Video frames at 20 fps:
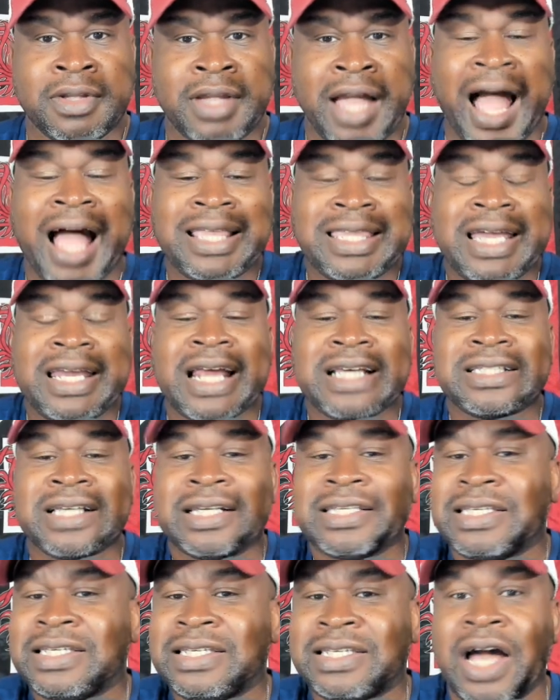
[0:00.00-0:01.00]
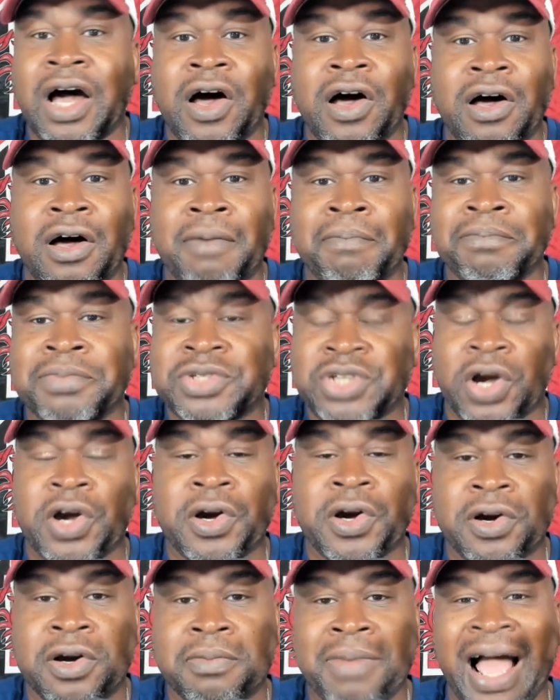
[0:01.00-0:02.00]
I think that's a dumb
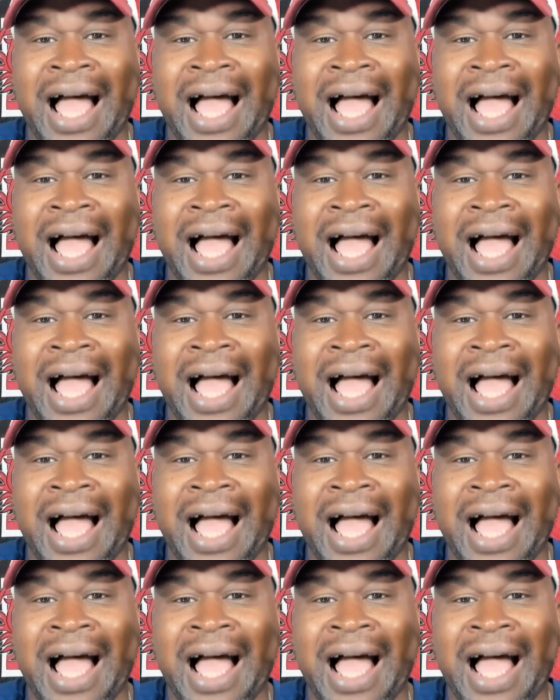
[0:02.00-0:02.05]
term.